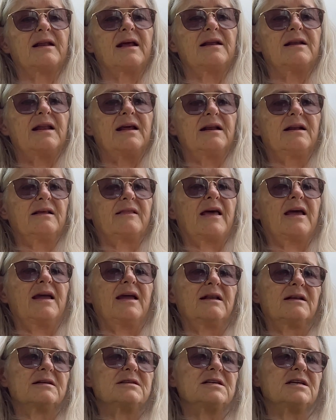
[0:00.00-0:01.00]
and needing that
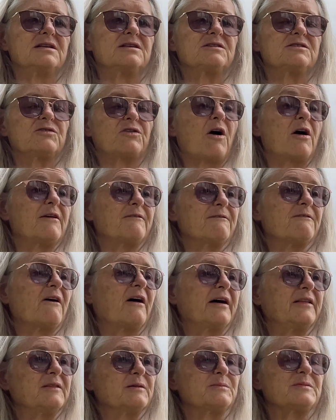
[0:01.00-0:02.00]
energy to try and
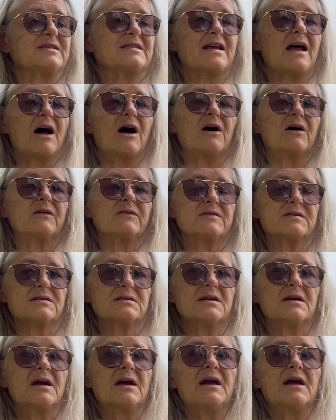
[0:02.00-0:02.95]
find themselves.